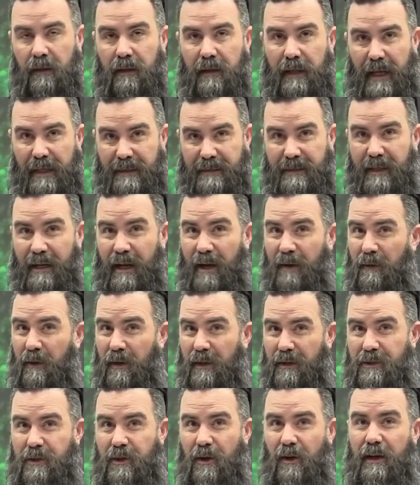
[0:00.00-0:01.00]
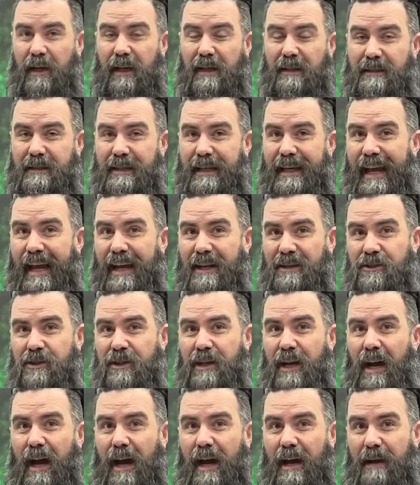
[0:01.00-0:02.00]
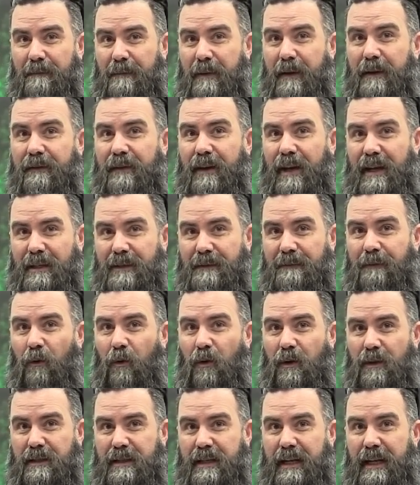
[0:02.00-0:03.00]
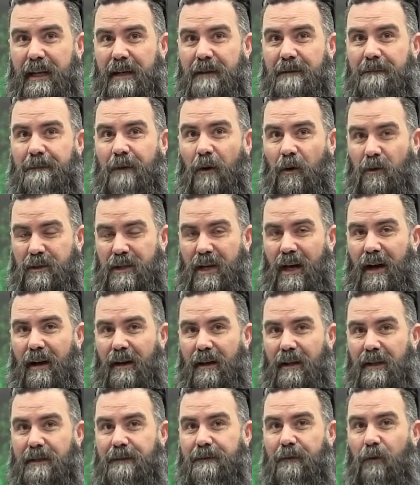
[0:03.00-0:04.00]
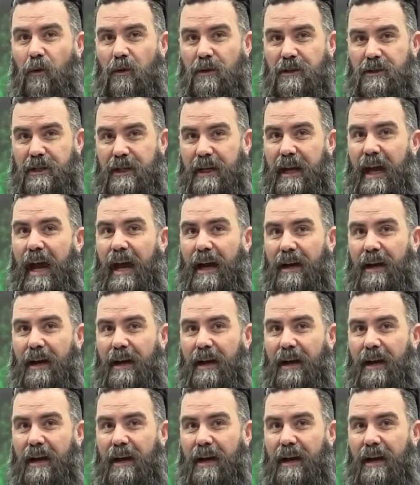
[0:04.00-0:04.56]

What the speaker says: Last thing I want to show you is the NGI PVS-14 Photonis 4G